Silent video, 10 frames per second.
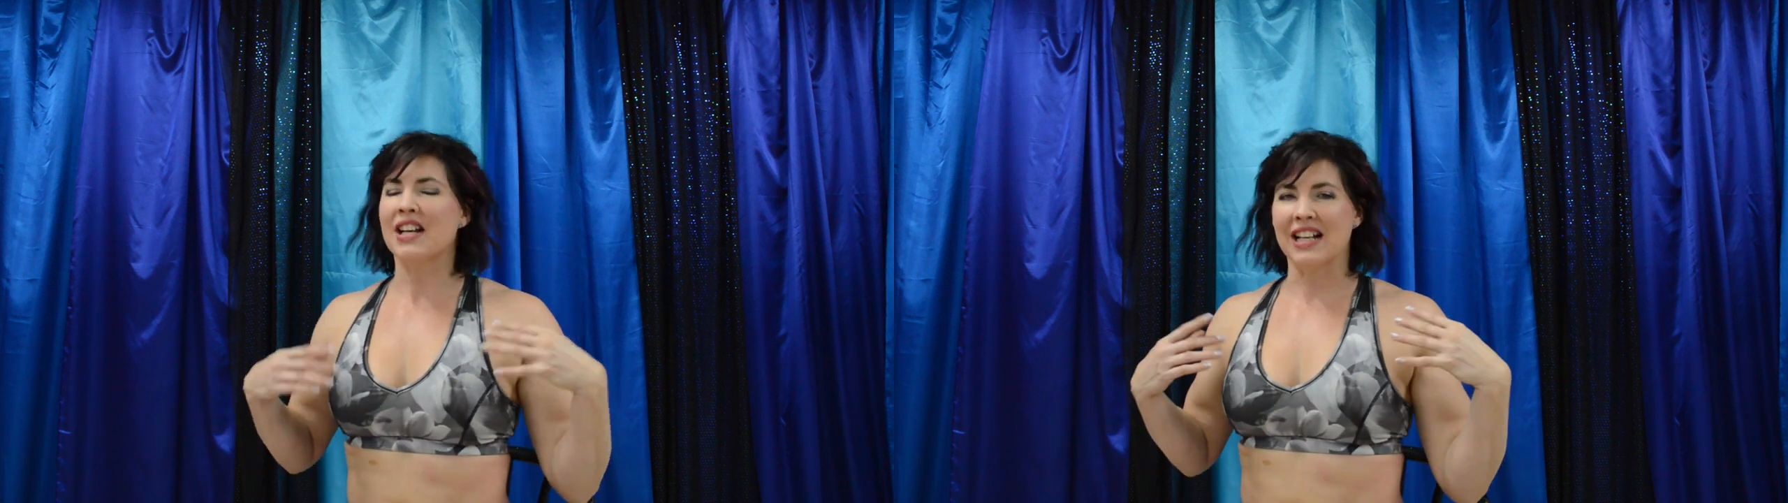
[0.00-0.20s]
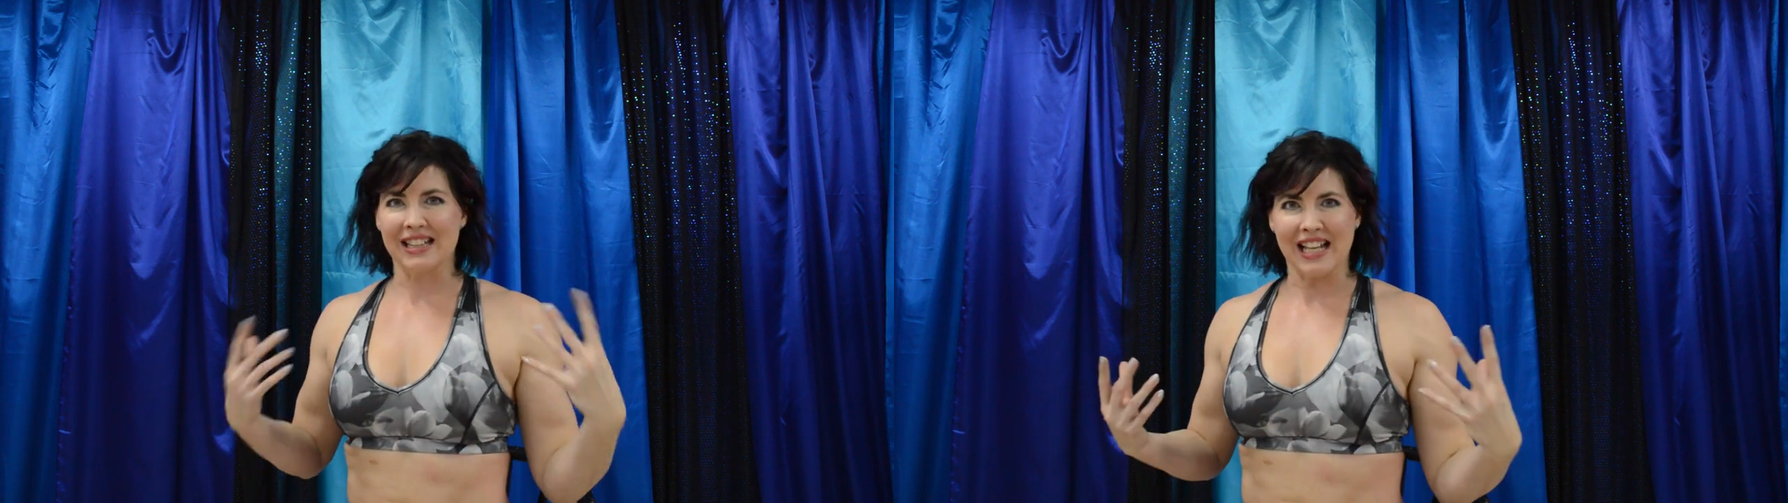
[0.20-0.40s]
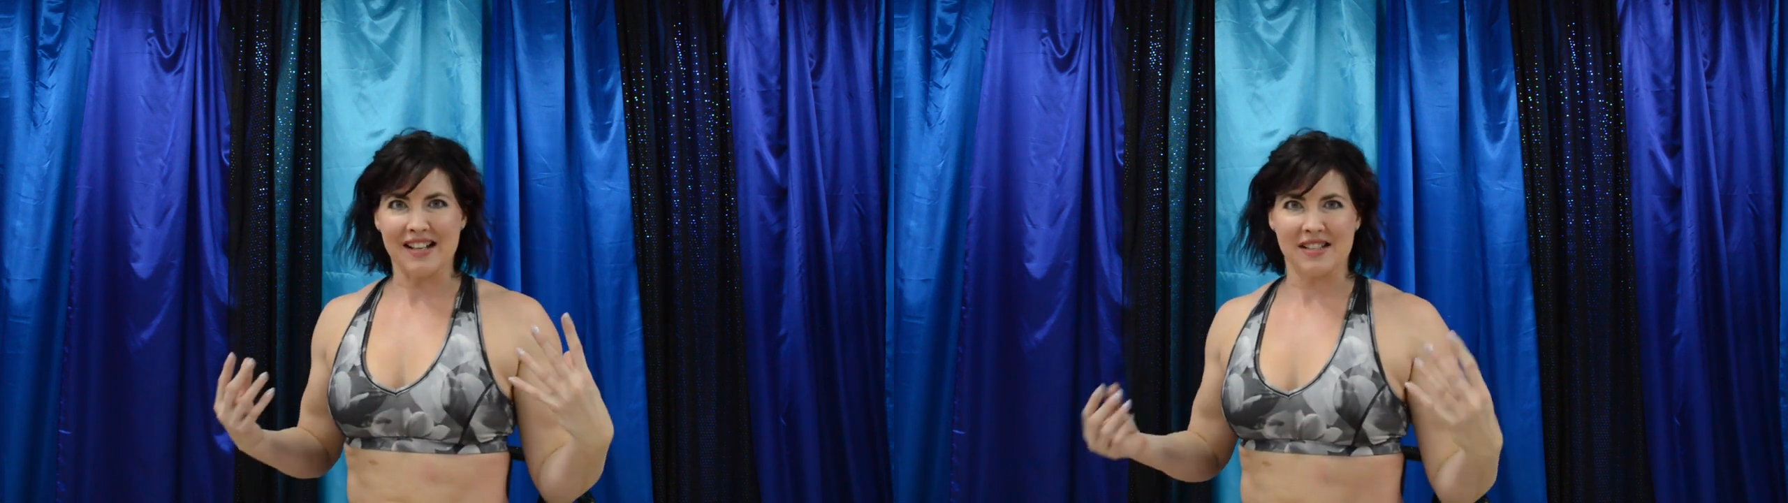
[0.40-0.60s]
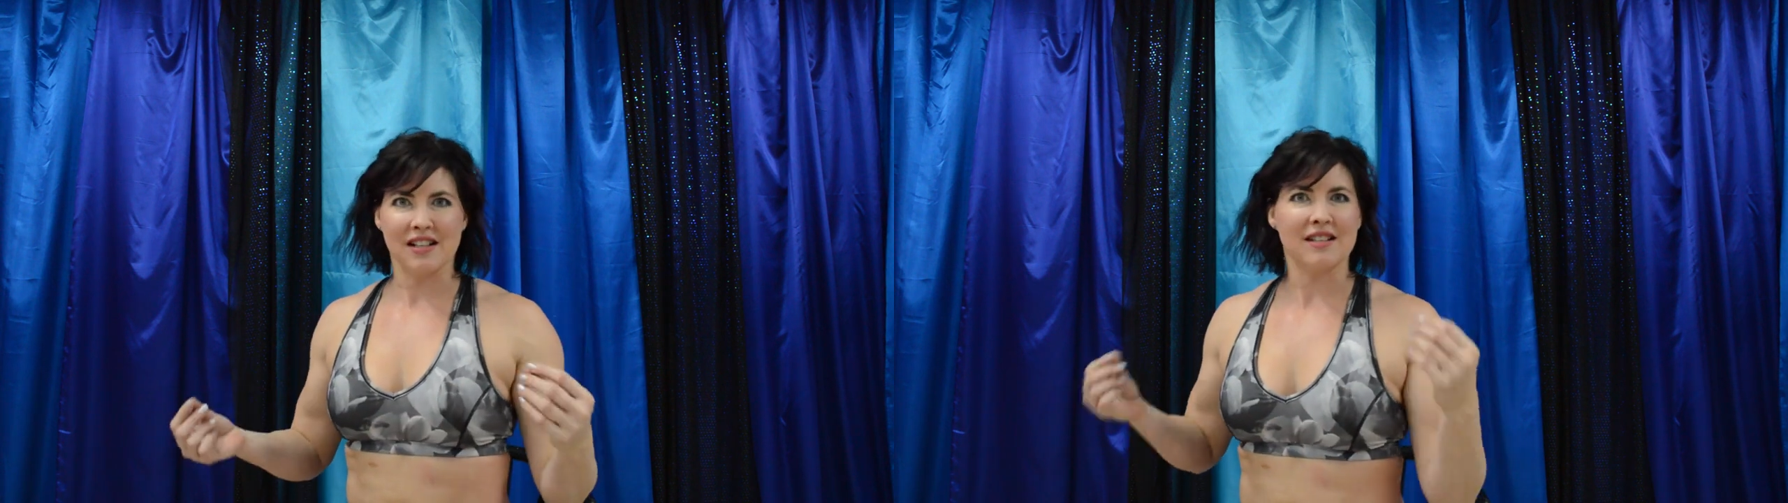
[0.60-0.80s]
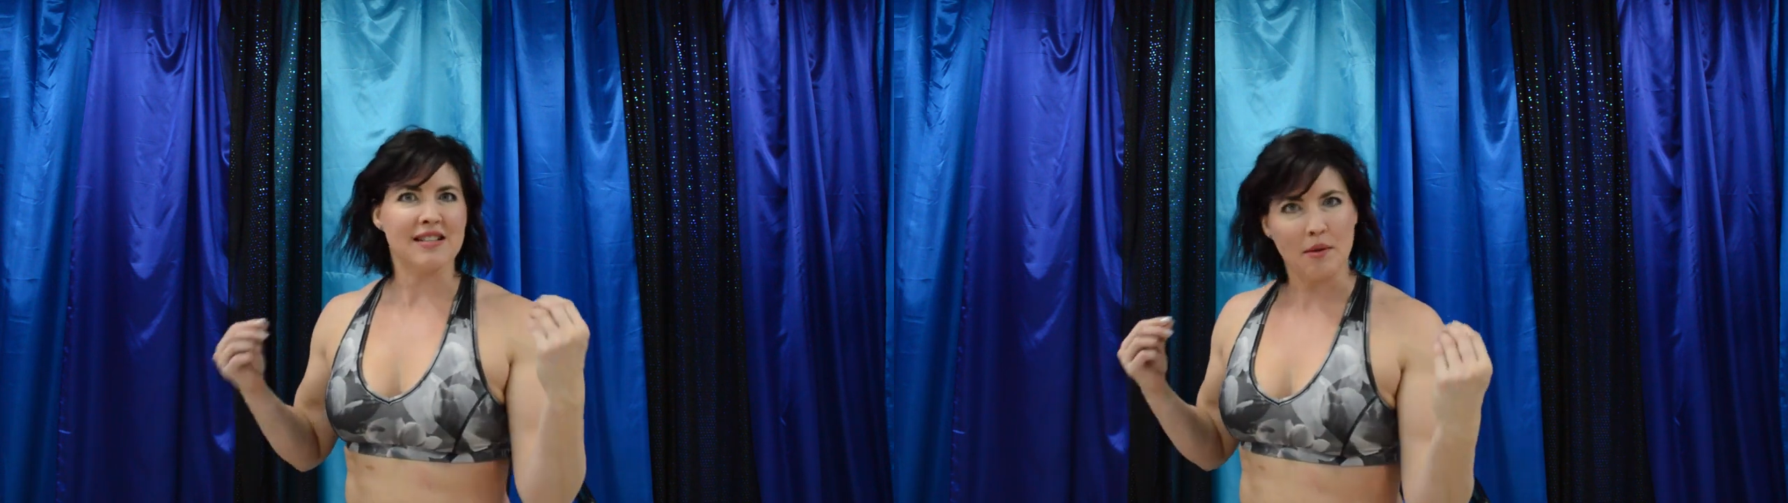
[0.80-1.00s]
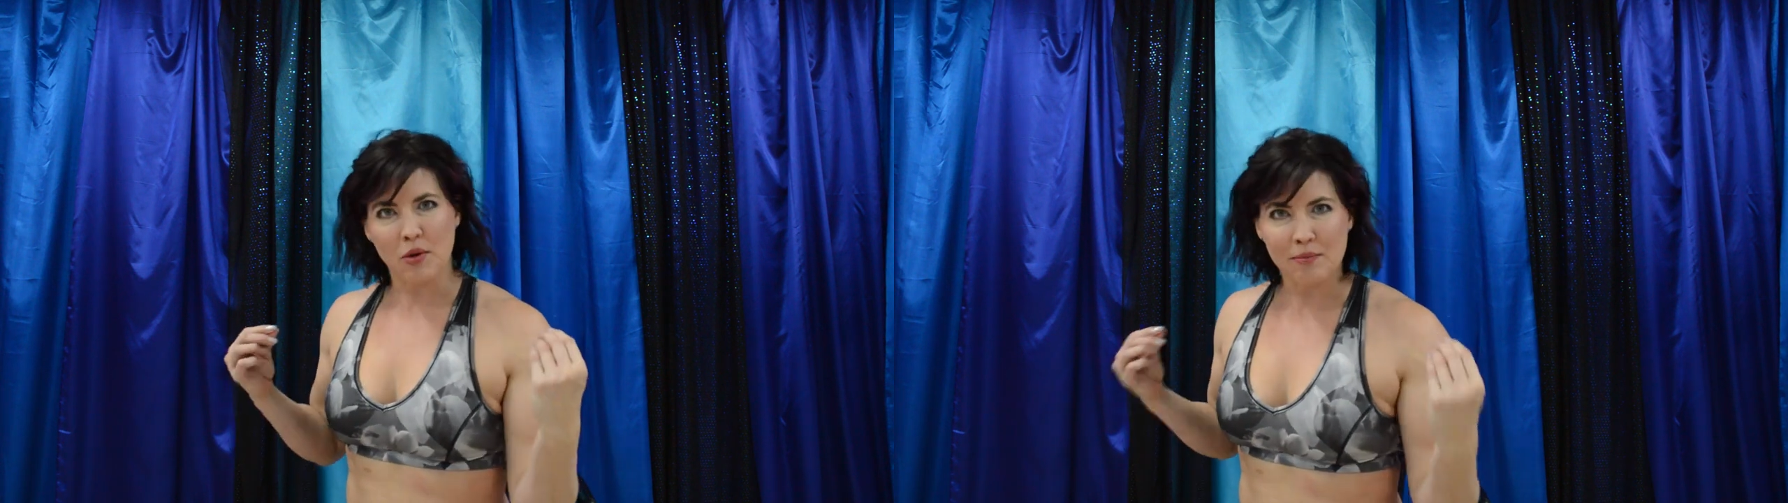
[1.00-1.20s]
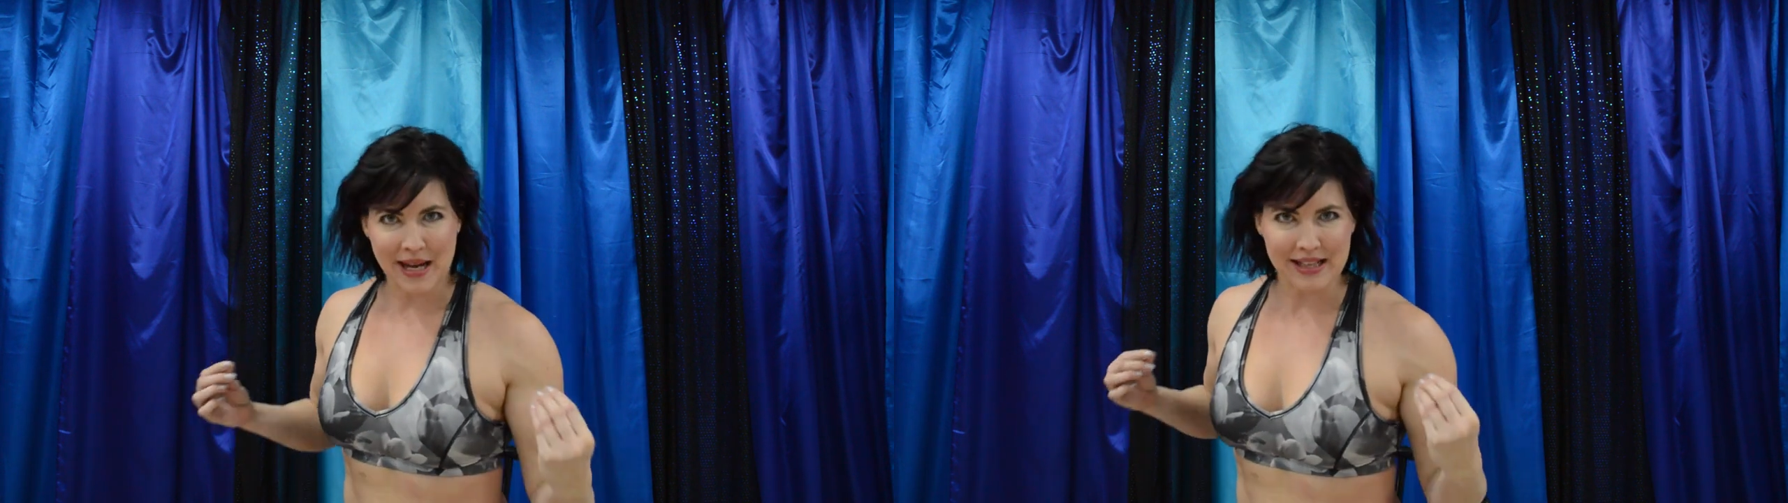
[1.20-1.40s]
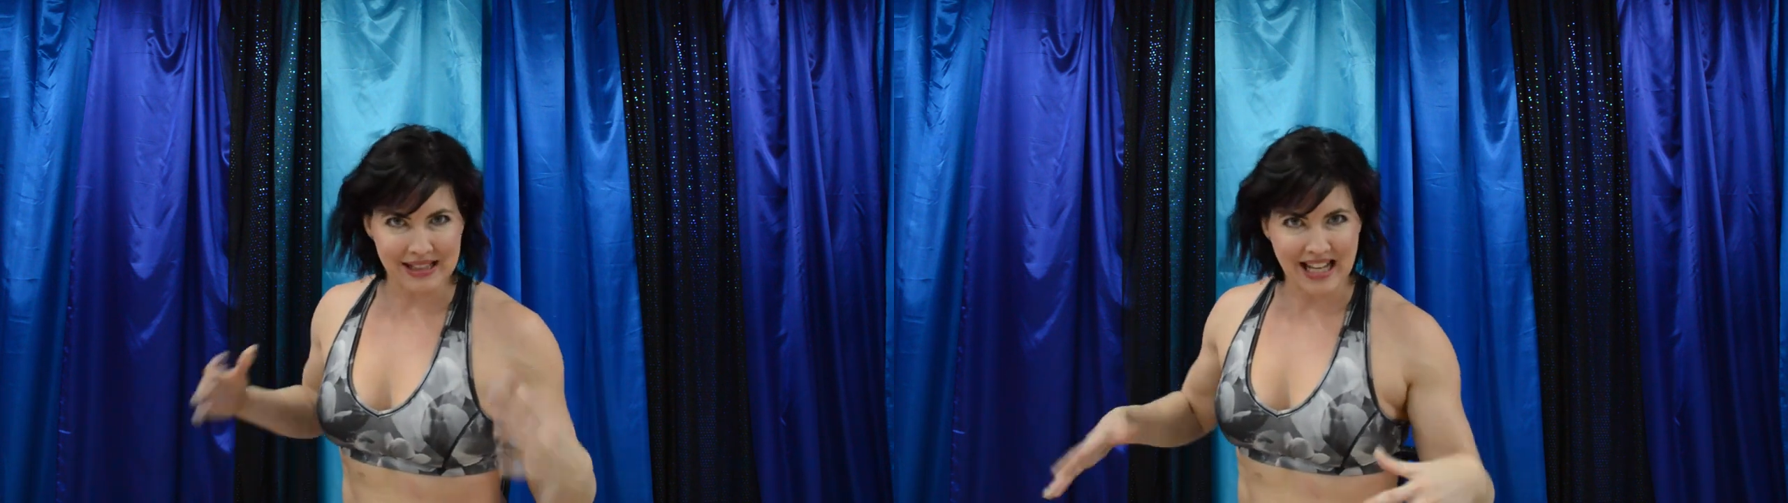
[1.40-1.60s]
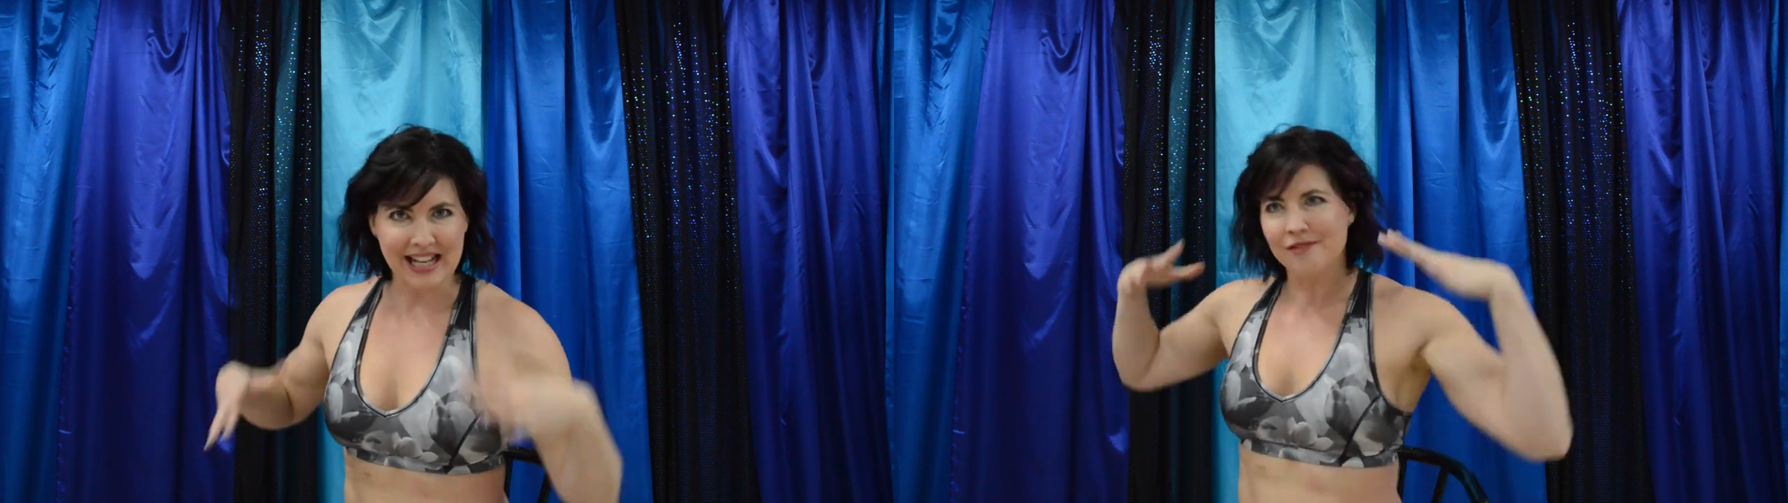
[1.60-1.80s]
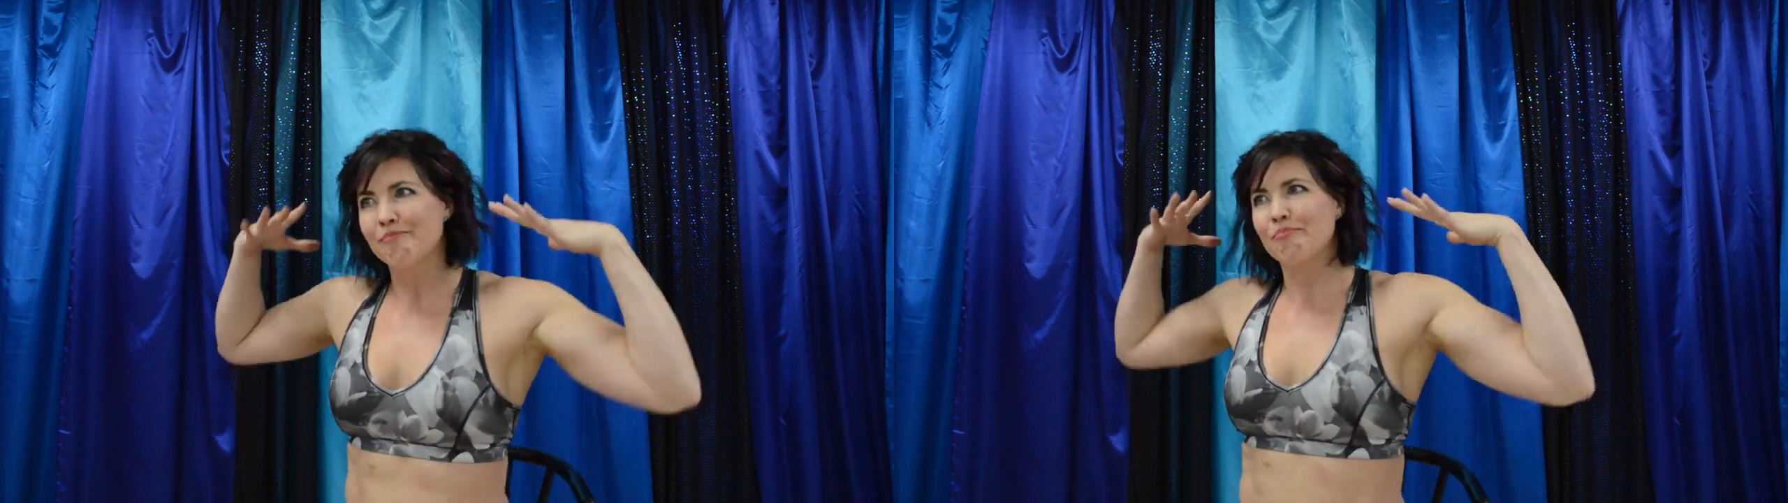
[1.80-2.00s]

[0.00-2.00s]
classic double bent leg